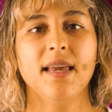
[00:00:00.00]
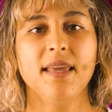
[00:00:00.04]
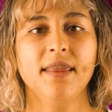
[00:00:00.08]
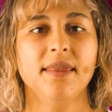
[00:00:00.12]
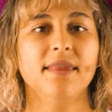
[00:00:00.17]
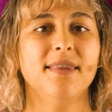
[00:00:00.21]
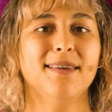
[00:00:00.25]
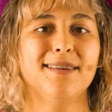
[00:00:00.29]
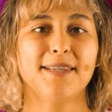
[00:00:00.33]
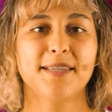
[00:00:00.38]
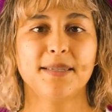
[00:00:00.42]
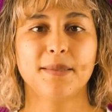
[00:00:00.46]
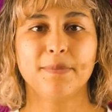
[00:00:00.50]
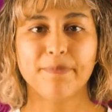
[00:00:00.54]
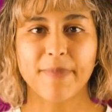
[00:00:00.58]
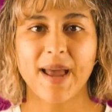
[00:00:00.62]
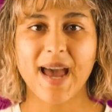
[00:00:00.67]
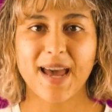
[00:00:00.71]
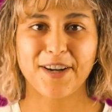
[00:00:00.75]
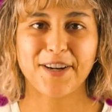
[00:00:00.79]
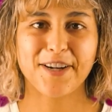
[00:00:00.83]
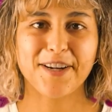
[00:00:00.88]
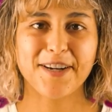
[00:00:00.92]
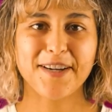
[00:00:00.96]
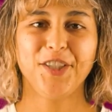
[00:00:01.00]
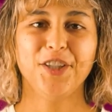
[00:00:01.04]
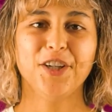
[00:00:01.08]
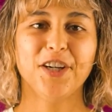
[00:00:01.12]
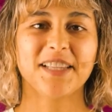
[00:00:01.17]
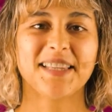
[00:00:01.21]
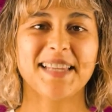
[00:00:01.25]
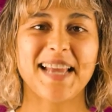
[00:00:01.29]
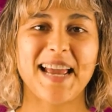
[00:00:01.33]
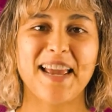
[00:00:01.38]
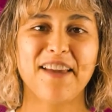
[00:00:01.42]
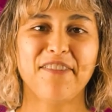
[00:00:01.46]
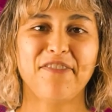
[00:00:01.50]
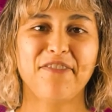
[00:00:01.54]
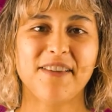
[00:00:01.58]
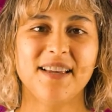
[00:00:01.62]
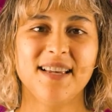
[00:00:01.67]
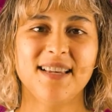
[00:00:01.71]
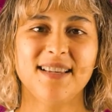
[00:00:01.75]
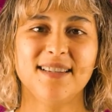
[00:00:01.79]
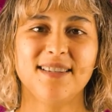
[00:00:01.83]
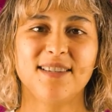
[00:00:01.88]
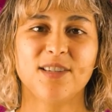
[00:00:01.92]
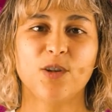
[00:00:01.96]
in this manner, your life
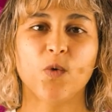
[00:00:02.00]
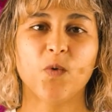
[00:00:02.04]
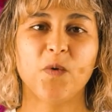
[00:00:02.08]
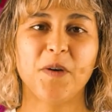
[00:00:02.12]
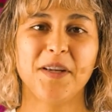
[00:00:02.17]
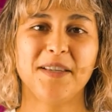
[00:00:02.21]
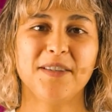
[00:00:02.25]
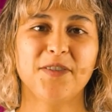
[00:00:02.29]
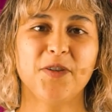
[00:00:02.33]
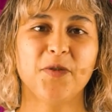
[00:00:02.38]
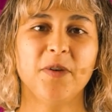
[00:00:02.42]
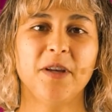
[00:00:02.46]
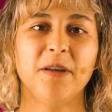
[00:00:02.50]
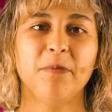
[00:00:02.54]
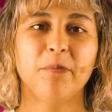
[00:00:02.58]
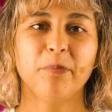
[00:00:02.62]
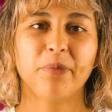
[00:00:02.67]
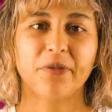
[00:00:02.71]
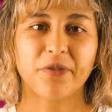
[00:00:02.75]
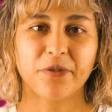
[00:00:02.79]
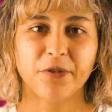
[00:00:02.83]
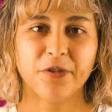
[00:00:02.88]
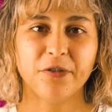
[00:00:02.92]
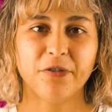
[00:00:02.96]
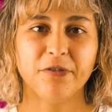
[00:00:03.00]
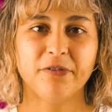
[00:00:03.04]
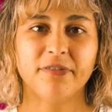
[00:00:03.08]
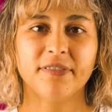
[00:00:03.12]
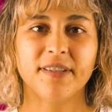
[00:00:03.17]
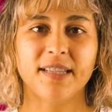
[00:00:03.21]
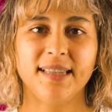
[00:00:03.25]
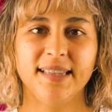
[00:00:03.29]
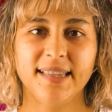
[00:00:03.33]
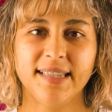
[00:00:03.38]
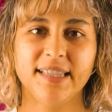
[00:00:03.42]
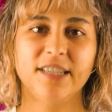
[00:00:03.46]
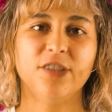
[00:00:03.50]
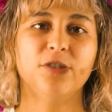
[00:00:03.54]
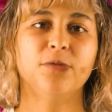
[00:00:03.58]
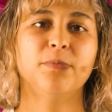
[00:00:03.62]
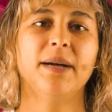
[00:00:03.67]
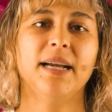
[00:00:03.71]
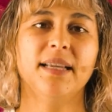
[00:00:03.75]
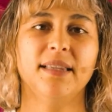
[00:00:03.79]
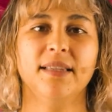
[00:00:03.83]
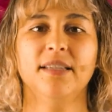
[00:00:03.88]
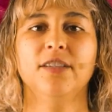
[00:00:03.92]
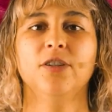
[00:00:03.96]
is going to improve little
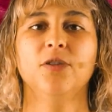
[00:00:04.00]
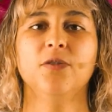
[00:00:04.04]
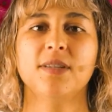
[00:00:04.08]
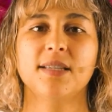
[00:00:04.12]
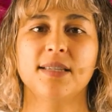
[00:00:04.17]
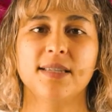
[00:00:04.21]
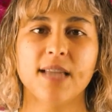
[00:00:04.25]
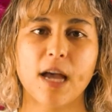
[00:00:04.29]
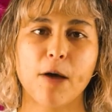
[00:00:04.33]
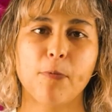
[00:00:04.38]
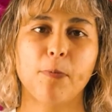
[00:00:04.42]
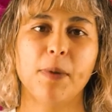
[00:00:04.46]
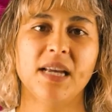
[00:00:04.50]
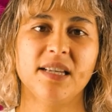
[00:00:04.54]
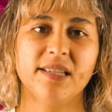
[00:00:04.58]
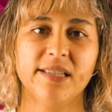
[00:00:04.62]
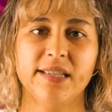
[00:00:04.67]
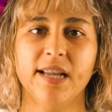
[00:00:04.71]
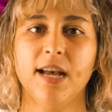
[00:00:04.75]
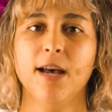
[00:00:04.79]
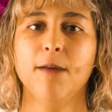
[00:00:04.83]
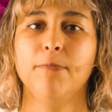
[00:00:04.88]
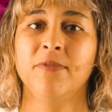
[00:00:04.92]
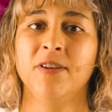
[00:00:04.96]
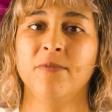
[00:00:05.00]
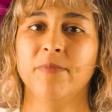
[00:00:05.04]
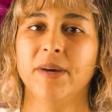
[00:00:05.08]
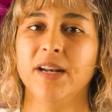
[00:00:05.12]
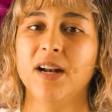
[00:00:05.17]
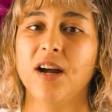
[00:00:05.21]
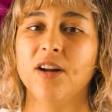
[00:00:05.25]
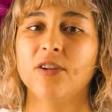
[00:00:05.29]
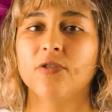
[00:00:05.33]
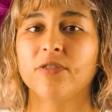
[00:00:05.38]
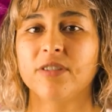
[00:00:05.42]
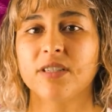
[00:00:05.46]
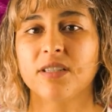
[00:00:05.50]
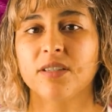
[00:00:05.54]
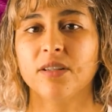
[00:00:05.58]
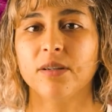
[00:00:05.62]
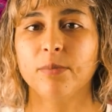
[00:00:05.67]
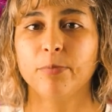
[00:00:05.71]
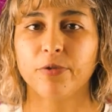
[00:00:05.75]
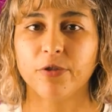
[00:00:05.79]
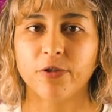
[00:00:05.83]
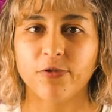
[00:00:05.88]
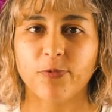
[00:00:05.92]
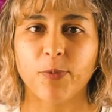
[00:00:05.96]
by little, step by step. You may not notice the
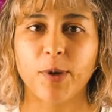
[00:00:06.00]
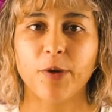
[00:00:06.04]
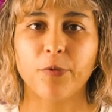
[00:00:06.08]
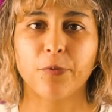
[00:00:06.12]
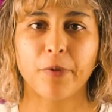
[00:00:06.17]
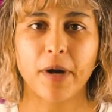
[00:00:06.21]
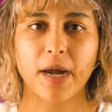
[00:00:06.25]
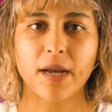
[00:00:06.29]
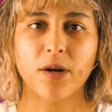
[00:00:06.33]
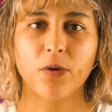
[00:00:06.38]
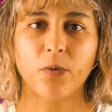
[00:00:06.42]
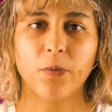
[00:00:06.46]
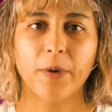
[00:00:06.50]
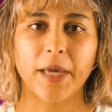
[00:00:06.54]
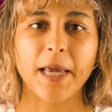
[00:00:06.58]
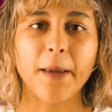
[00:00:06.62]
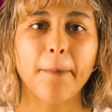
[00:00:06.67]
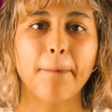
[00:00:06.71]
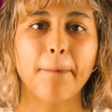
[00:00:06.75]
improvement right away,